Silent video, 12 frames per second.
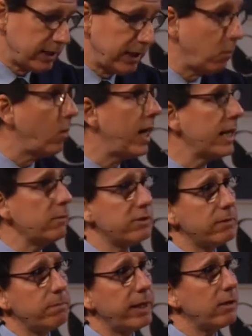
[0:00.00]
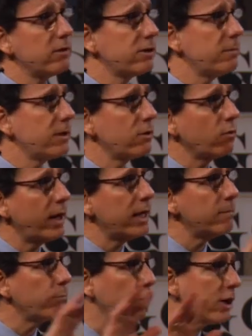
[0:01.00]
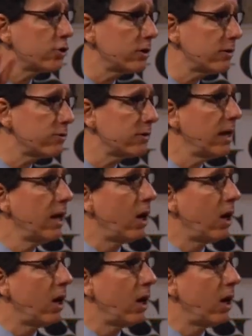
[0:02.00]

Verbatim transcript: and that while he was in Paris, some of the great Impressionist